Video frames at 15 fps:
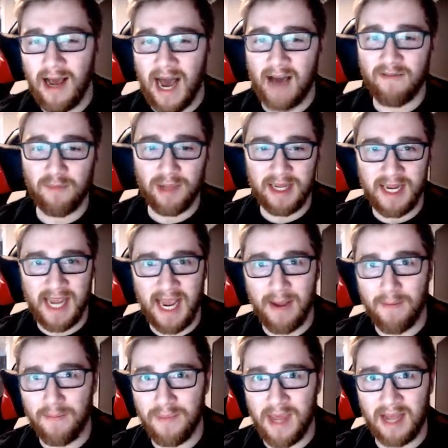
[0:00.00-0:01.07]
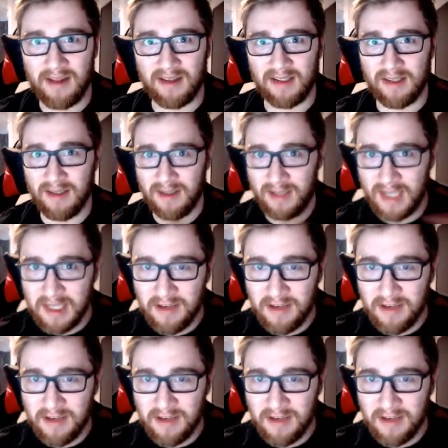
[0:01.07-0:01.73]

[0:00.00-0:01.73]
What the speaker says: I haven't played a game that's this